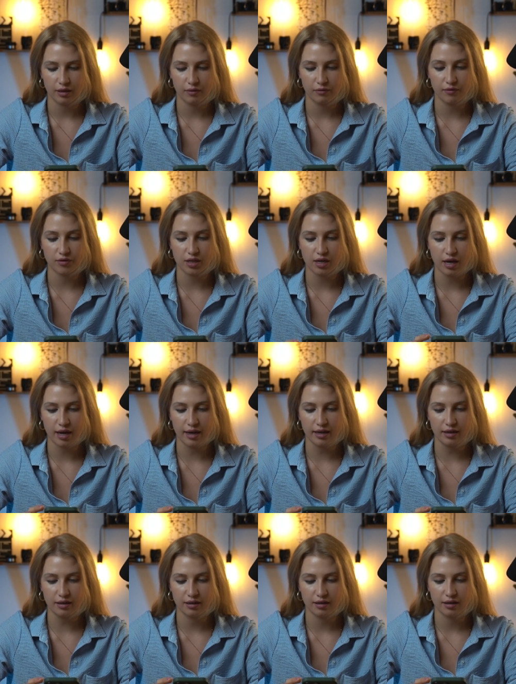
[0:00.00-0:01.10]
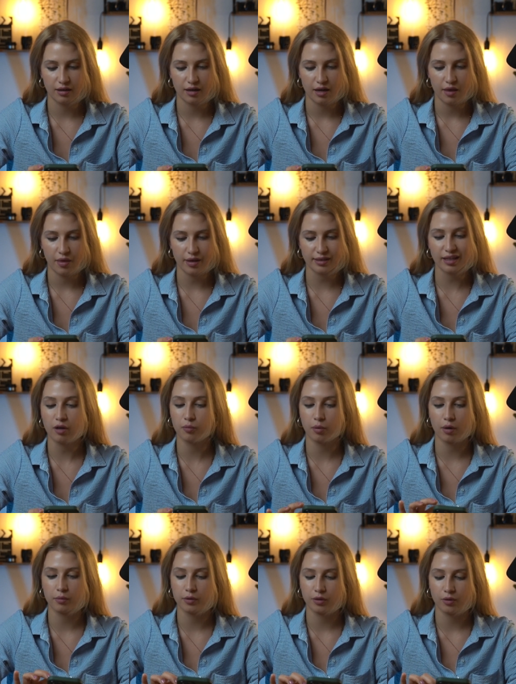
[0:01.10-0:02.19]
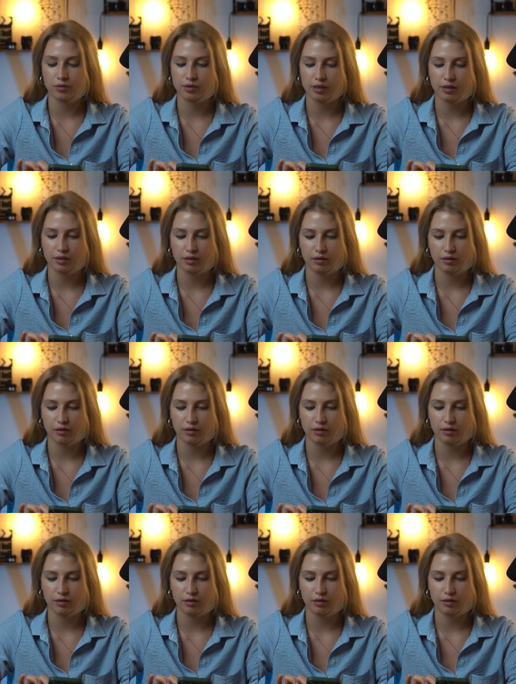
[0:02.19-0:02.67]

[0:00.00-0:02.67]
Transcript: 59, that's how I'd probably use it.